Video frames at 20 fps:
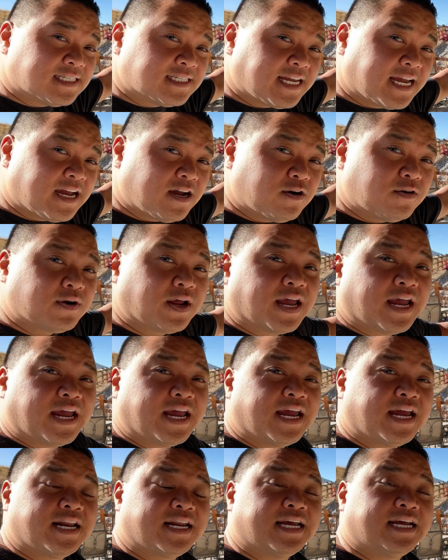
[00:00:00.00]
down
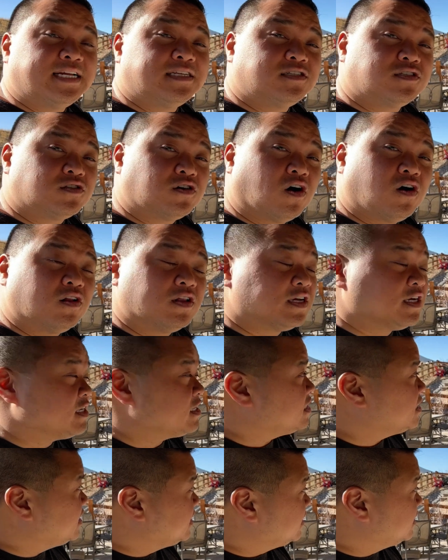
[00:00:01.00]
and install
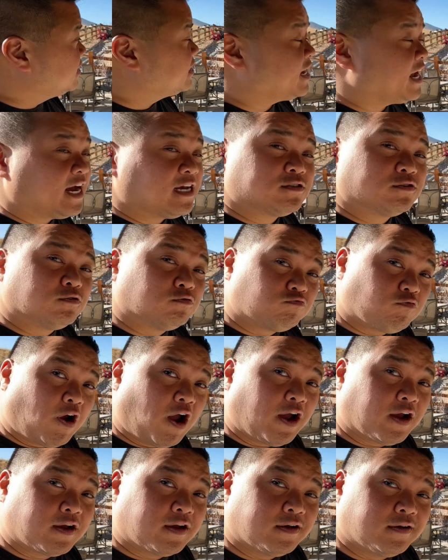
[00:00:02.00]
it in Castle
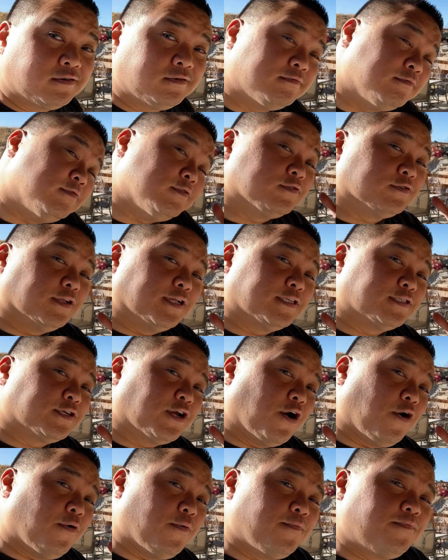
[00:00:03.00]
Rock. So let's
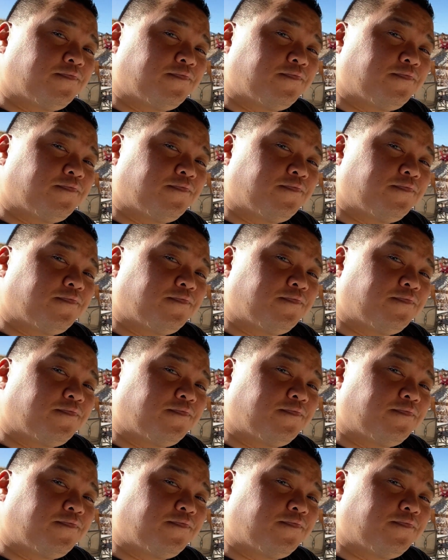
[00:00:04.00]
go.